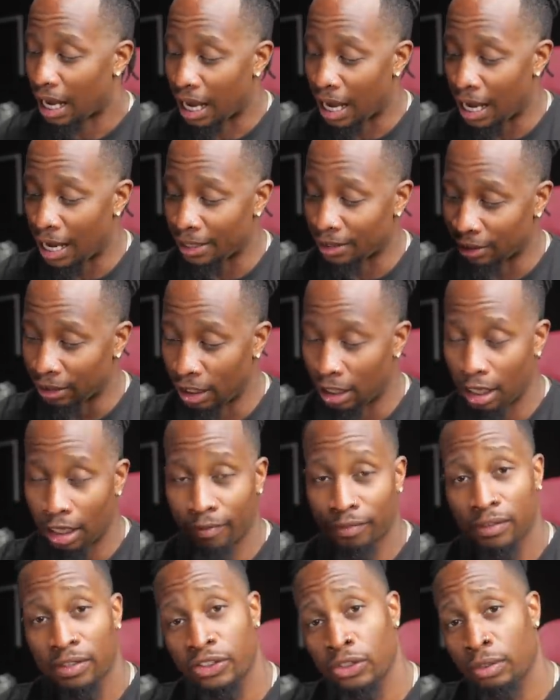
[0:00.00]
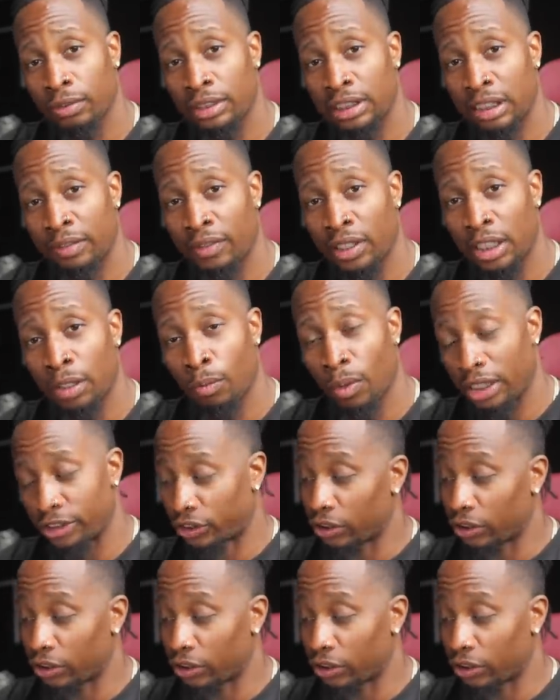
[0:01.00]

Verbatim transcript: I love the Sony ZV-E1.